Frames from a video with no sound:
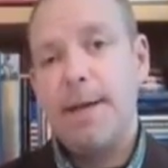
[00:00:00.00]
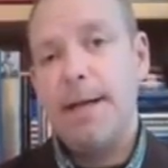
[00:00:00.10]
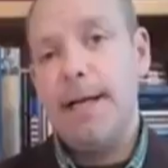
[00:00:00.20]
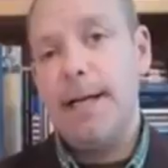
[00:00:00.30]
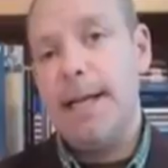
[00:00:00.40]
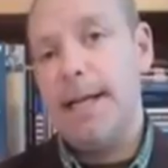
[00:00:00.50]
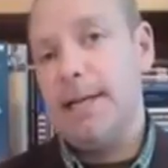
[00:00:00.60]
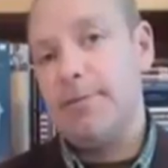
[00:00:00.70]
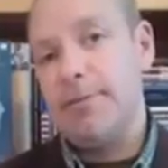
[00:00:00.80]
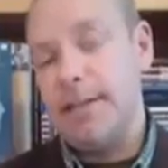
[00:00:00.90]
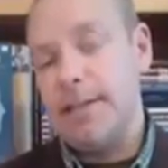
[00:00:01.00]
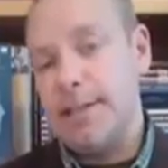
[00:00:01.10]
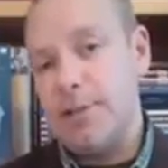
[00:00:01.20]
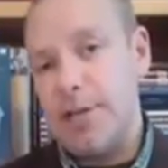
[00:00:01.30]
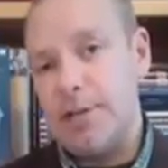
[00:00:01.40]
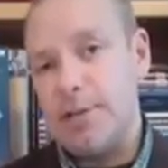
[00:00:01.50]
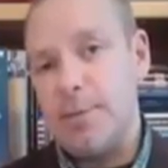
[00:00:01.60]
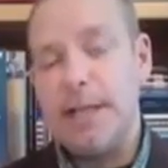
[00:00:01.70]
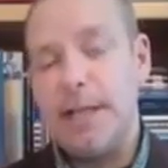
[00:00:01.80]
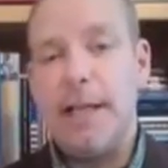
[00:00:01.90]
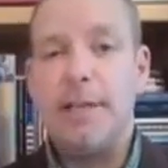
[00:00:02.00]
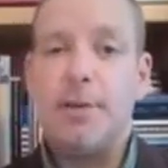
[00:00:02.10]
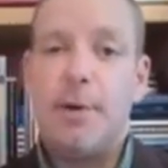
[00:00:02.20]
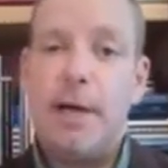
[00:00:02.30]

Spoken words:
and if things had changed in my class.